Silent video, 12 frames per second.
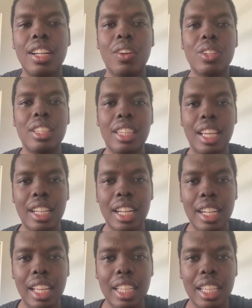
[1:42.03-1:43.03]
Only thing
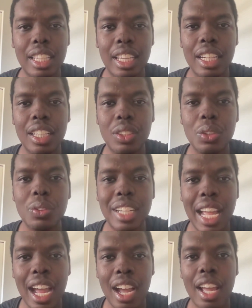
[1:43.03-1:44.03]
that they can get into
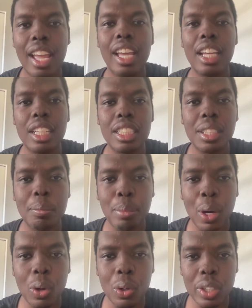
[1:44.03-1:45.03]
now is a
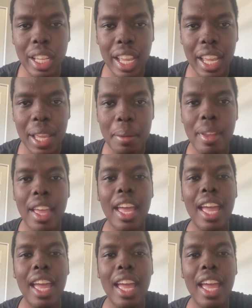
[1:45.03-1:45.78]
bowl game,